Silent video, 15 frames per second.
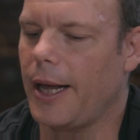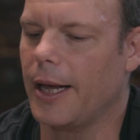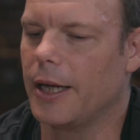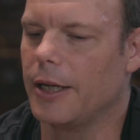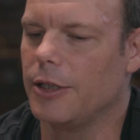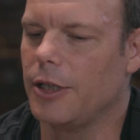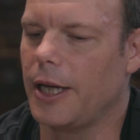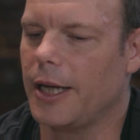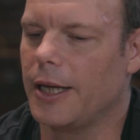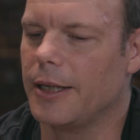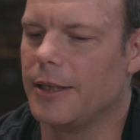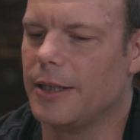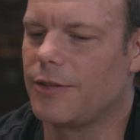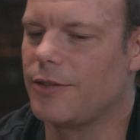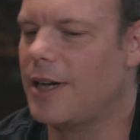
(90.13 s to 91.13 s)
And
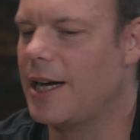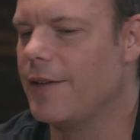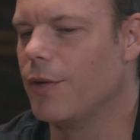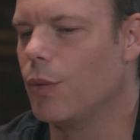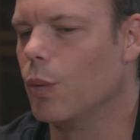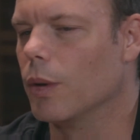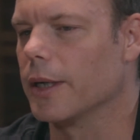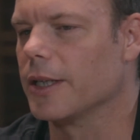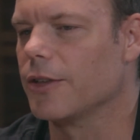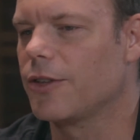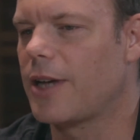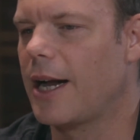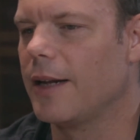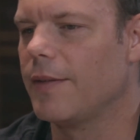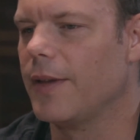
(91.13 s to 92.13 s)
it's not even work.
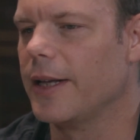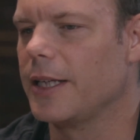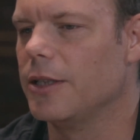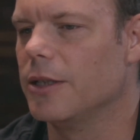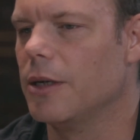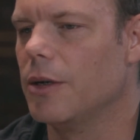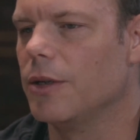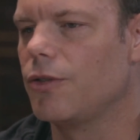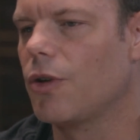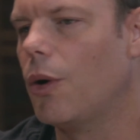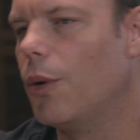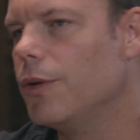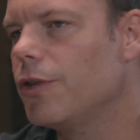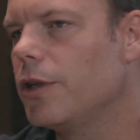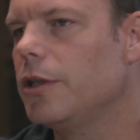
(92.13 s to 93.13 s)
It's kind of it's
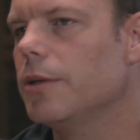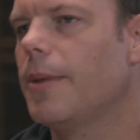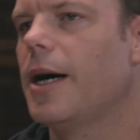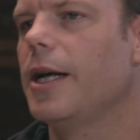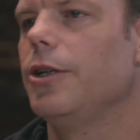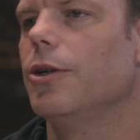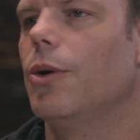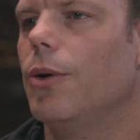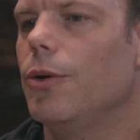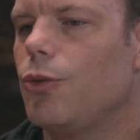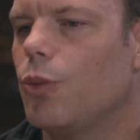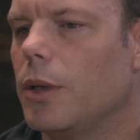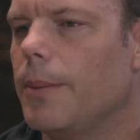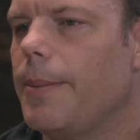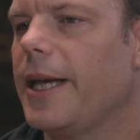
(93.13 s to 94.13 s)
always on your mind. You
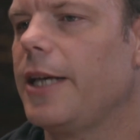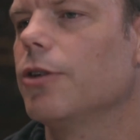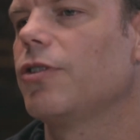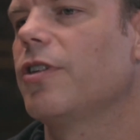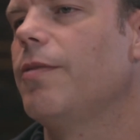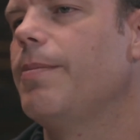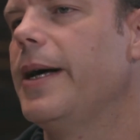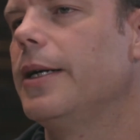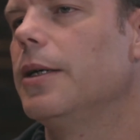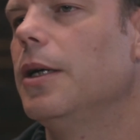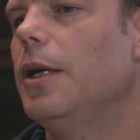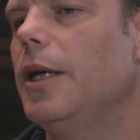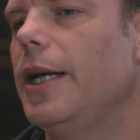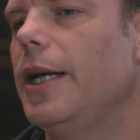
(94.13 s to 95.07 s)
always want to make yourself better.